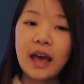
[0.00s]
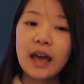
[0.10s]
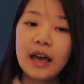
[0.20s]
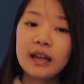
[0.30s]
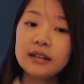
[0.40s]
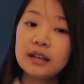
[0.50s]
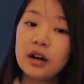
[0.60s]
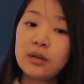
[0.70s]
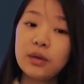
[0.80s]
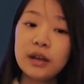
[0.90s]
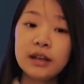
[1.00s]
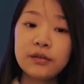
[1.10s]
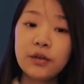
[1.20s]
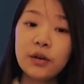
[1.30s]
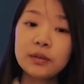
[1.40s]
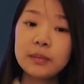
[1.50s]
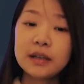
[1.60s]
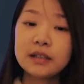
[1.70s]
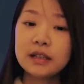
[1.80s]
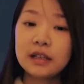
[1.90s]
As a
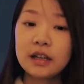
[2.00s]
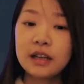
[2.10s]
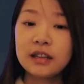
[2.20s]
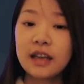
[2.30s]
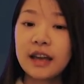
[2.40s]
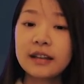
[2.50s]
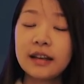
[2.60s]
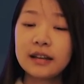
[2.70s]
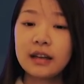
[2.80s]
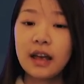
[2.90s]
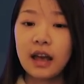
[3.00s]
reinforcement learning technique,